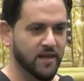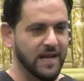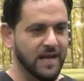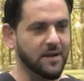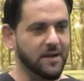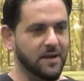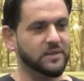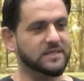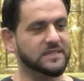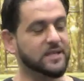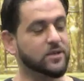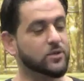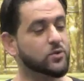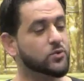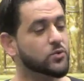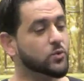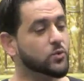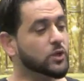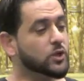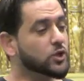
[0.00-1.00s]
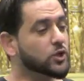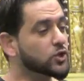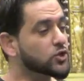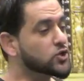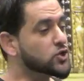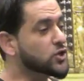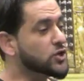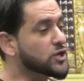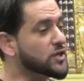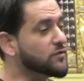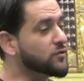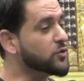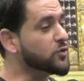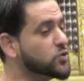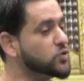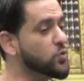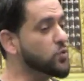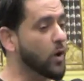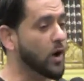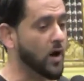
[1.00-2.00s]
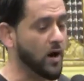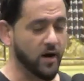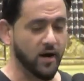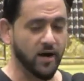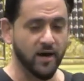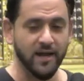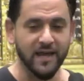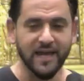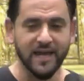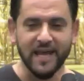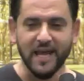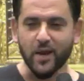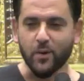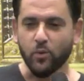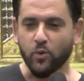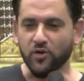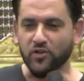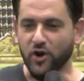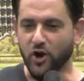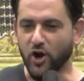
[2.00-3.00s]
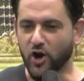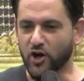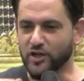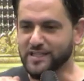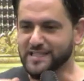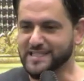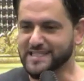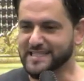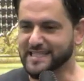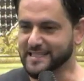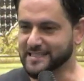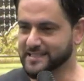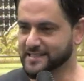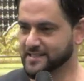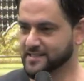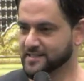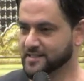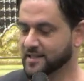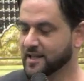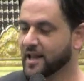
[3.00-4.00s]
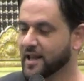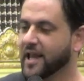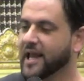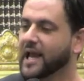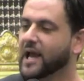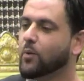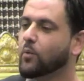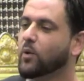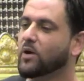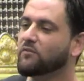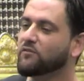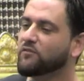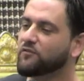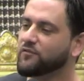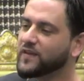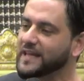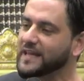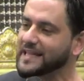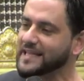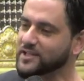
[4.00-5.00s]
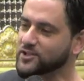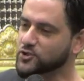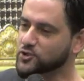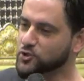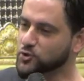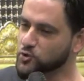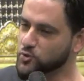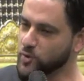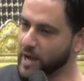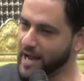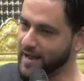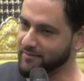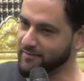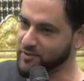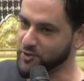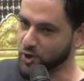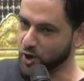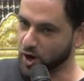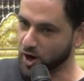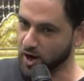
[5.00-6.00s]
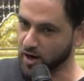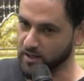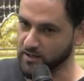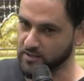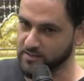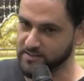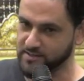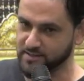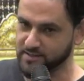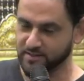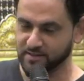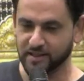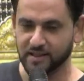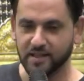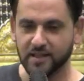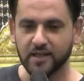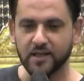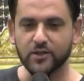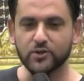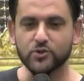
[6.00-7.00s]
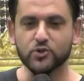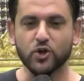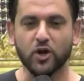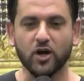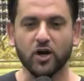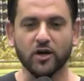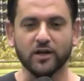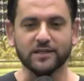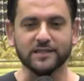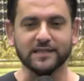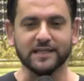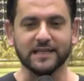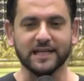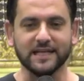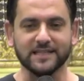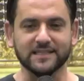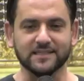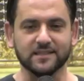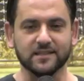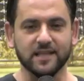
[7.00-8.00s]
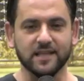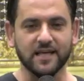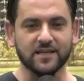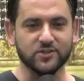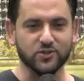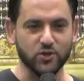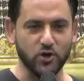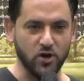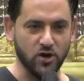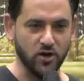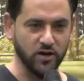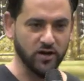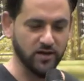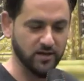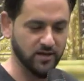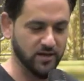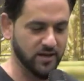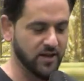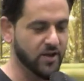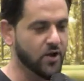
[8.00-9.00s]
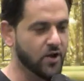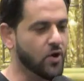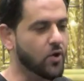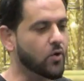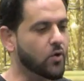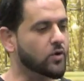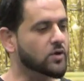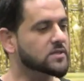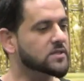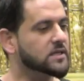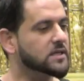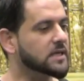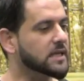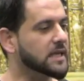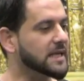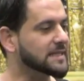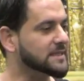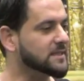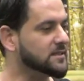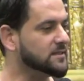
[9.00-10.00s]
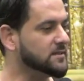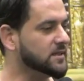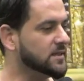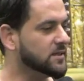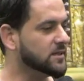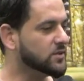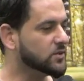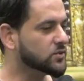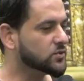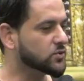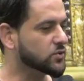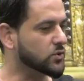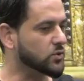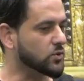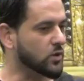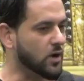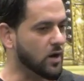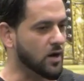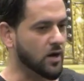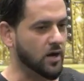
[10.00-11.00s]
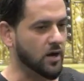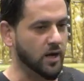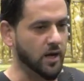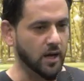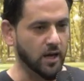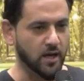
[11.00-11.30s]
I'm going to take you through a little journey of who you are and where the heart sits. And what feelings should you have in your heart? Is your heart connected to that song? Or is it connected to the Quran?